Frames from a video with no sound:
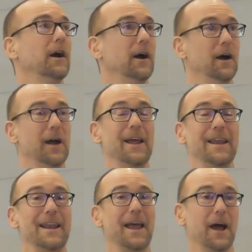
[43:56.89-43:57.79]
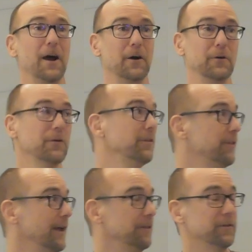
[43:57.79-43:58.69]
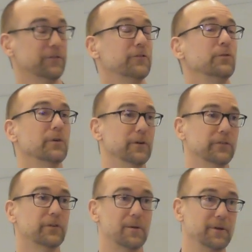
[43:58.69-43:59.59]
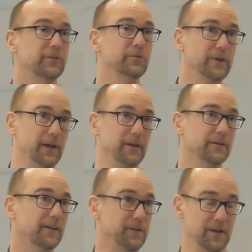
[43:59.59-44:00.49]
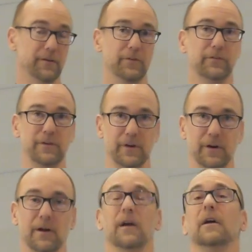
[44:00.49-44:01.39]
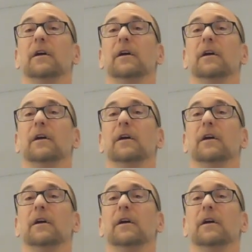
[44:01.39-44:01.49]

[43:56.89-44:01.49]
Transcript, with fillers: Uh, and now that this tour is coming to an end at the end of this year,